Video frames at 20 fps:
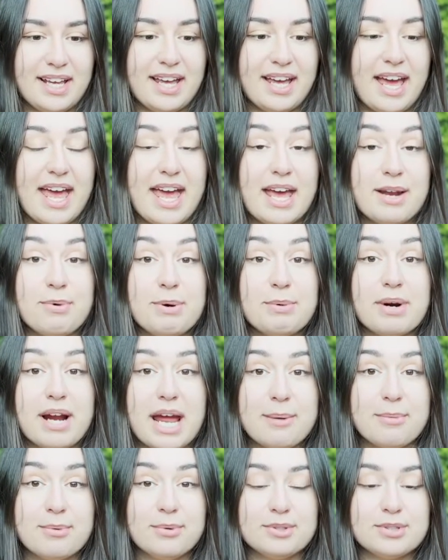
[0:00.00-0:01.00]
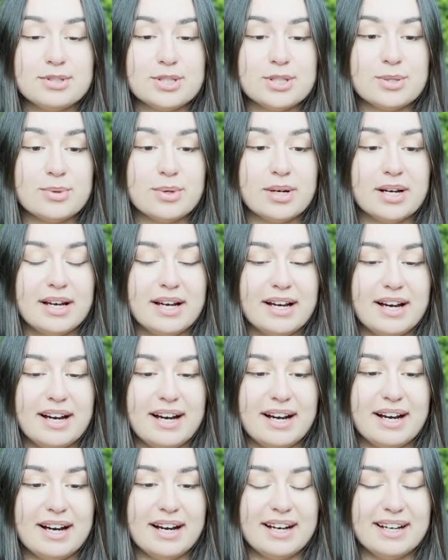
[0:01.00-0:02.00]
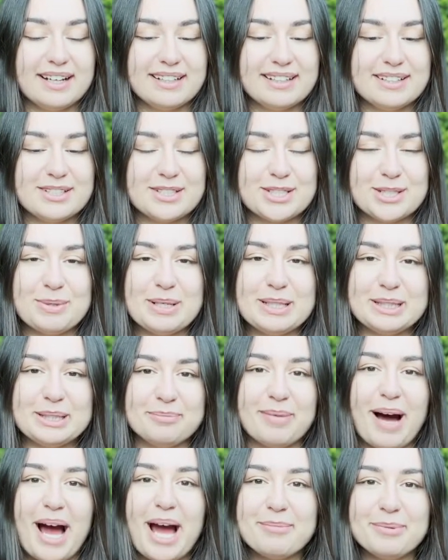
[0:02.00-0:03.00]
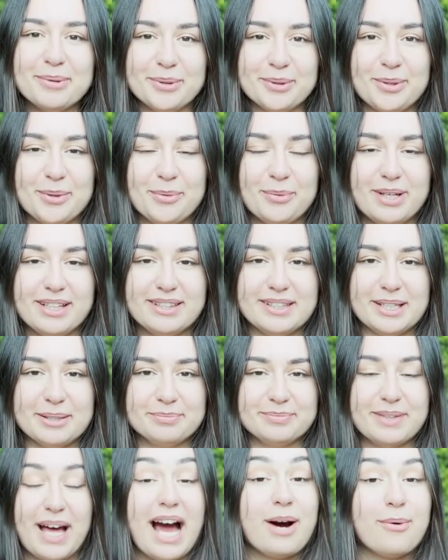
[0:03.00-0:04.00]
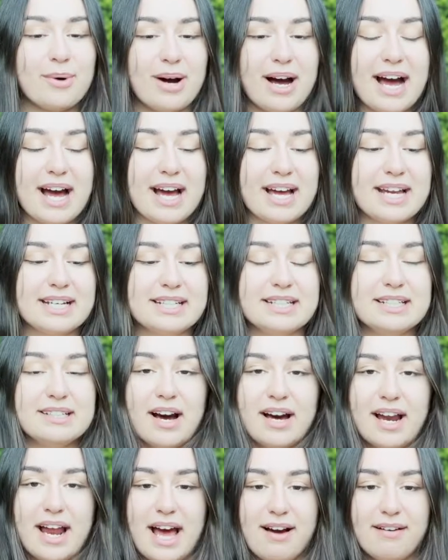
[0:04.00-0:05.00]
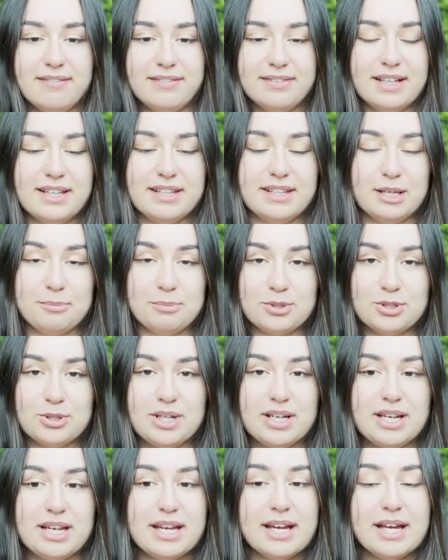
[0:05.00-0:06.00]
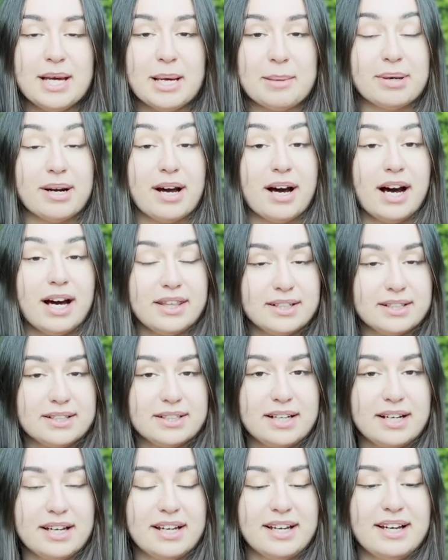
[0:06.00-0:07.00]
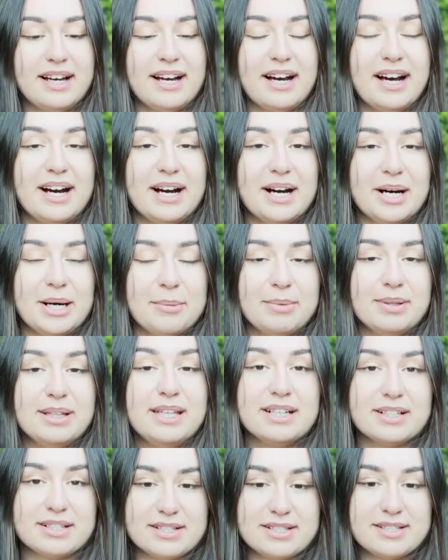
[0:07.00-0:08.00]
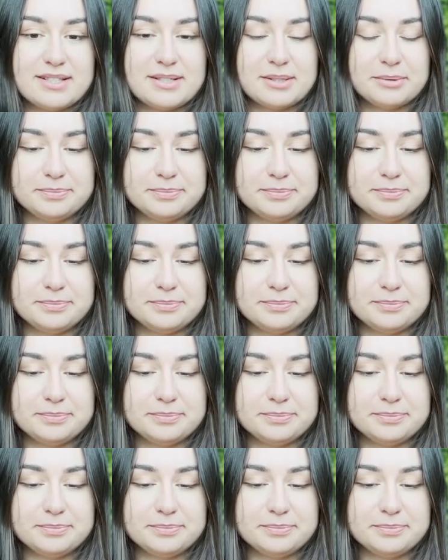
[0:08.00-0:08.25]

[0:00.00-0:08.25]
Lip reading: and we were able to read the Bible with them. I did not have the opportunity, but other leaders